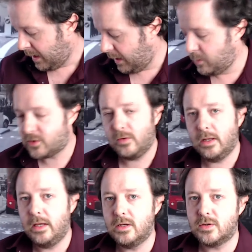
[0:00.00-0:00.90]
it was
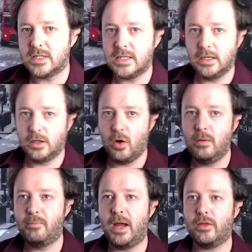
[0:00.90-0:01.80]
really interesting going
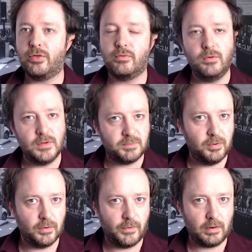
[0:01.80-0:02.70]
back through this
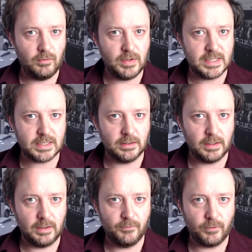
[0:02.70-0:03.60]
book very
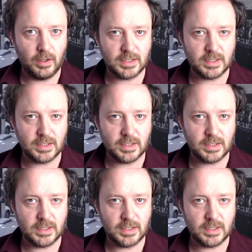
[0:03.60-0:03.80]
recently, right?